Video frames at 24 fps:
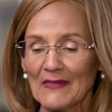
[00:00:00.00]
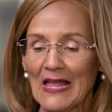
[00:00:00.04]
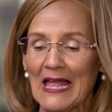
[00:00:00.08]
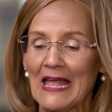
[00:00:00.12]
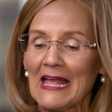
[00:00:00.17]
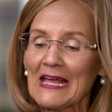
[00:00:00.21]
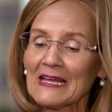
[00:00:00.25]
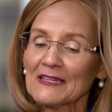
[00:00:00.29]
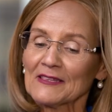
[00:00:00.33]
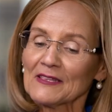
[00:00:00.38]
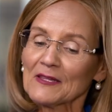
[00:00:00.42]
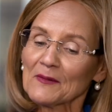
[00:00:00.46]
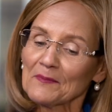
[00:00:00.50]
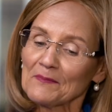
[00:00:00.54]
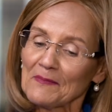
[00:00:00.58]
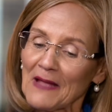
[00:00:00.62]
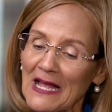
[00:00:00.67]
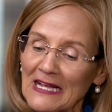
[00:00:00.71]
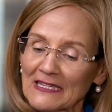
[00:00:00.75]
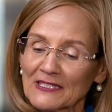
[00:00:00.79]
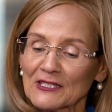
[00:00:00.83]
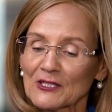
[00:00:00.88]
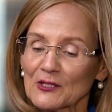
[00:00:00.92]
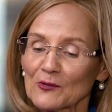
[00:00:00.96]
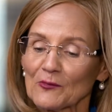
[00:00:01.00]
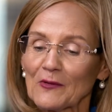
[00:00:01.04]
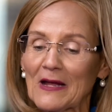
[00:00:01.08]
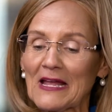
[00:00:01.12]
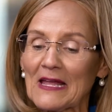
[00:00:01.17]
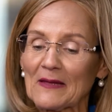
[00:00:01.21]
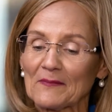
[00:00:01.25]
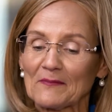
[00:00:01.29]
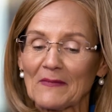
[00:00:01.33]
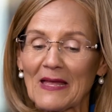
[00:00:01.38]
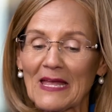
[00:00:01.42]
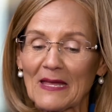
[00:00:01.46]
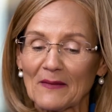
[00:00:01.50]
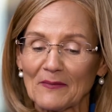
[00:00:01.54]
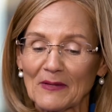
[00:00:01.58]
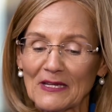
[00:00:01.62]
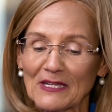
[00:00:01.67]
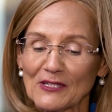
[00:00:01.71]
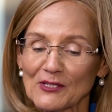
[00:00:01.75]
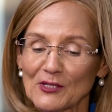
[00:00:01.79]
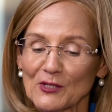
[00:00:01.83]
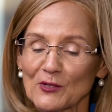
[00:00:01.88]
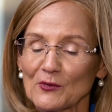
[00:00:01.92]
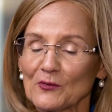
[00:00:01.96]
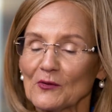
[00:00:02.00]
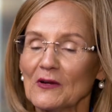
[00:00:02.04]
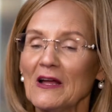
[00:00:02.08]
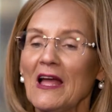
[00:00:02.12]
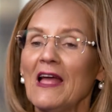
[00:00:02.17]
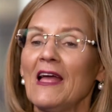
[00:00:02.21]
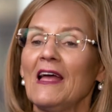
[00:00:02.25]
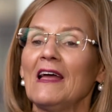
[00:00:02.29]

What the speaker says: And the best way maybe to